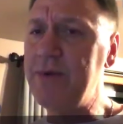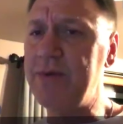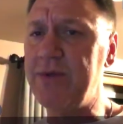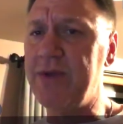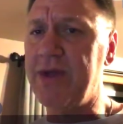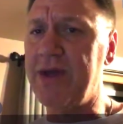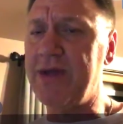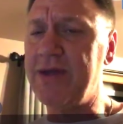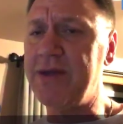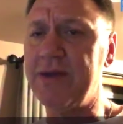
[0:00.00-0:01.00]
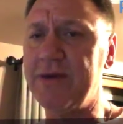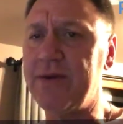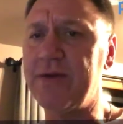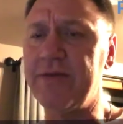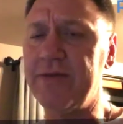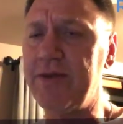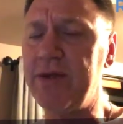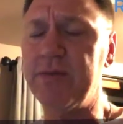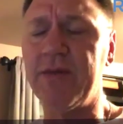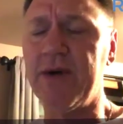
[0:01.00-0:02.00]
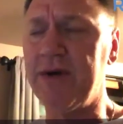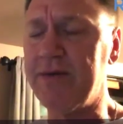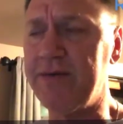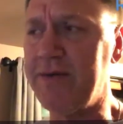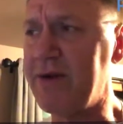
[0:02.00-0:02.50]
when we like, a freedom of